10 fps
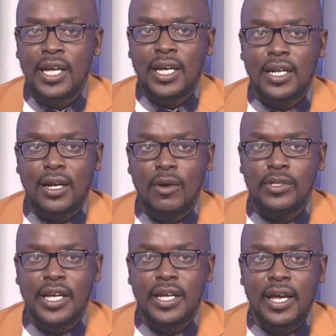in
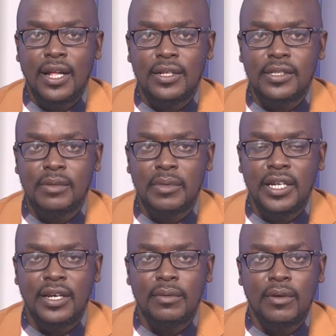Gauteng held a
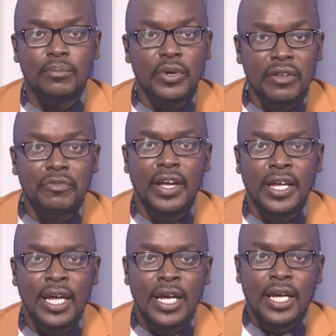media briefing